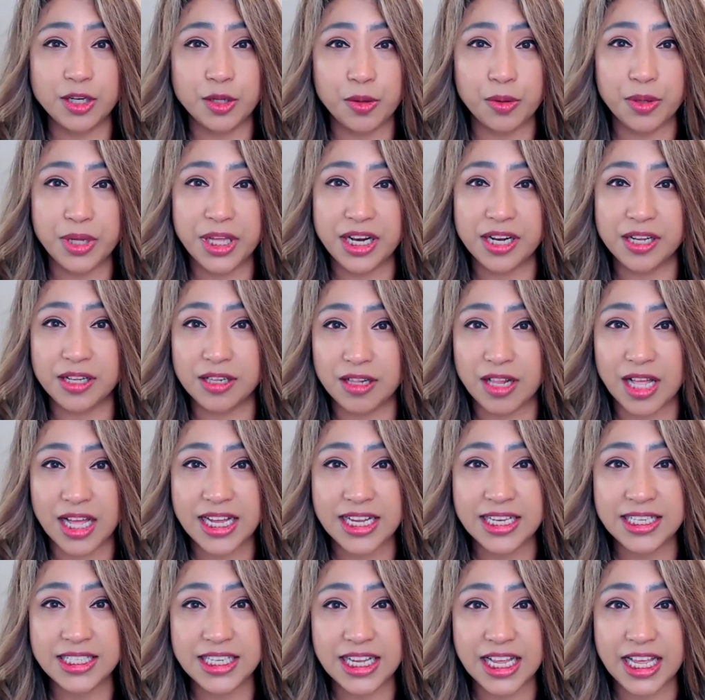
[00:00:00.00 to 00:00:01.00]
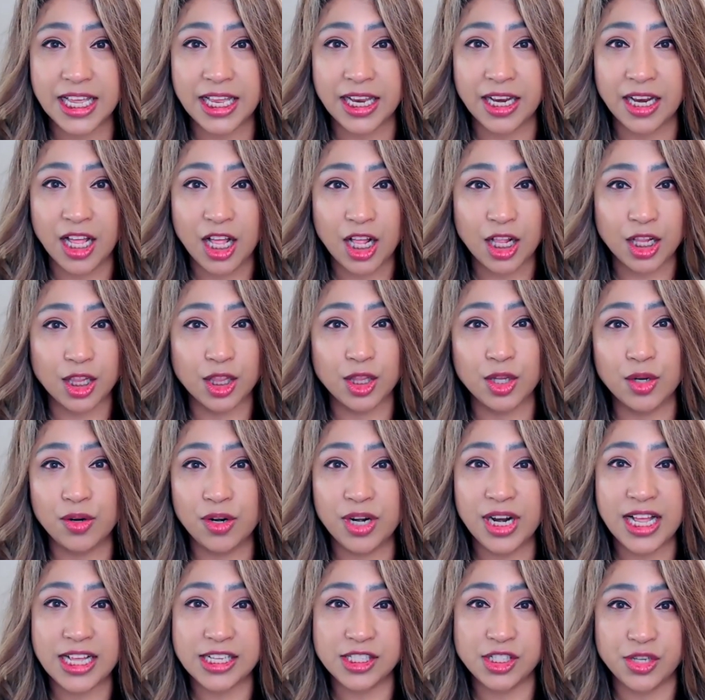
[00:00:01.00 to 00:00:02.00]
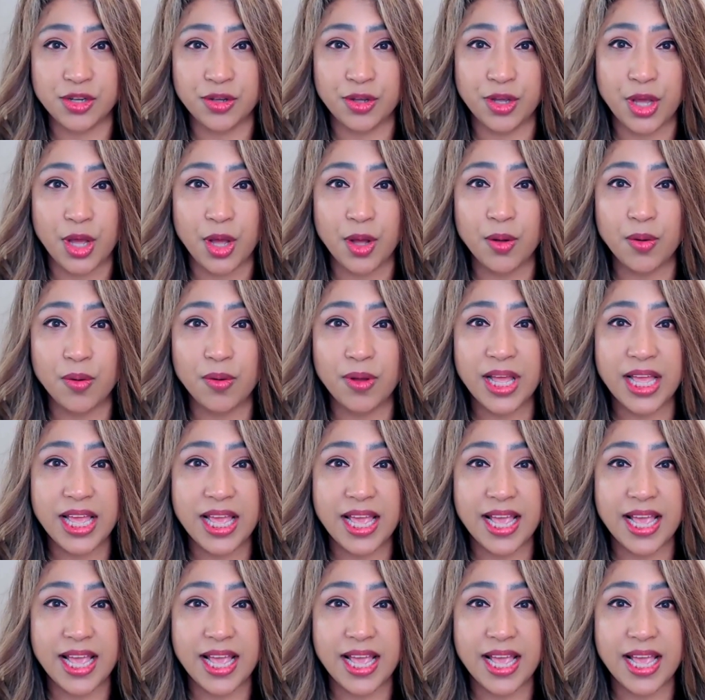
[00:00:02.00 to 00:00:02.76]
go get a client and learn as you go,